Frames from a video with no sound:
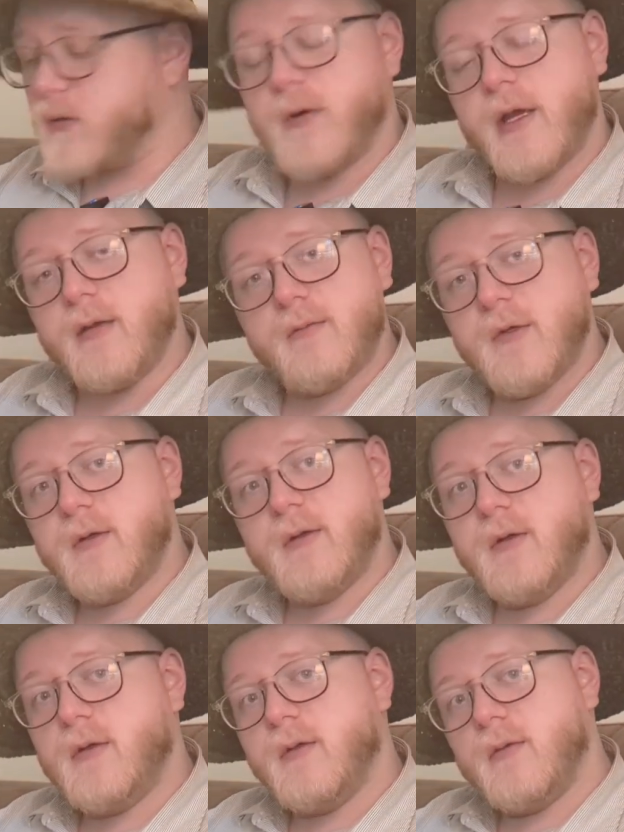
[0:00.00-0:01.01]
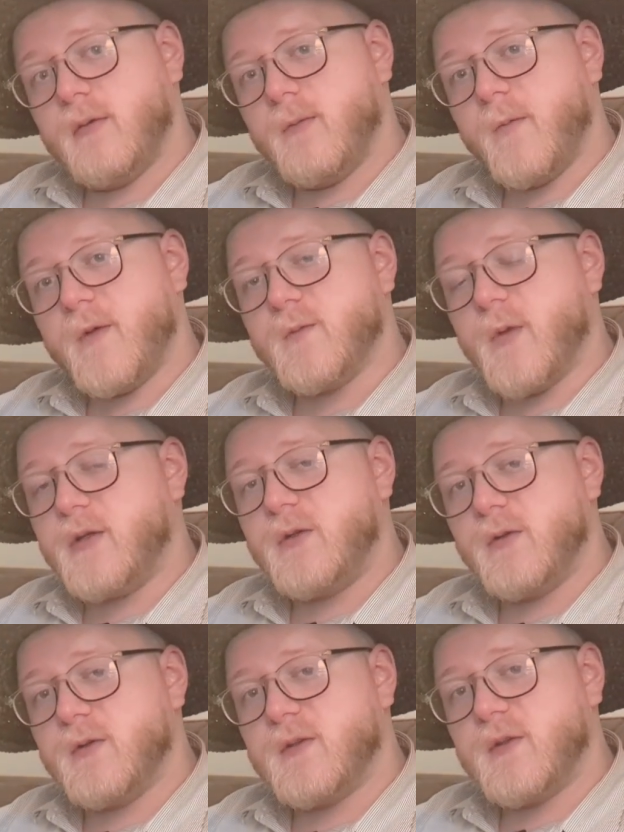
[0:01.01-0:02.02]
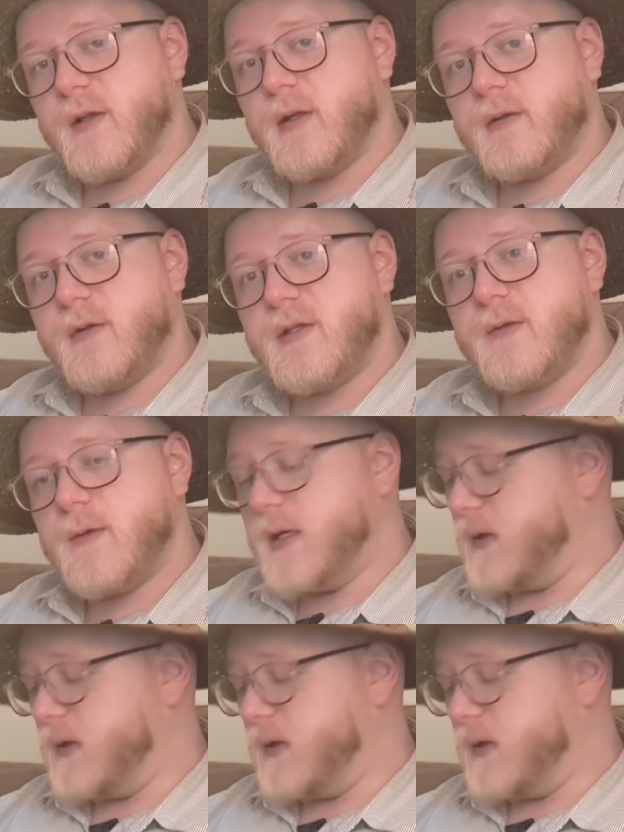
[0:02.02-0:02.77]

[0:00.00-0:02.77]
generate as much or as little of it as you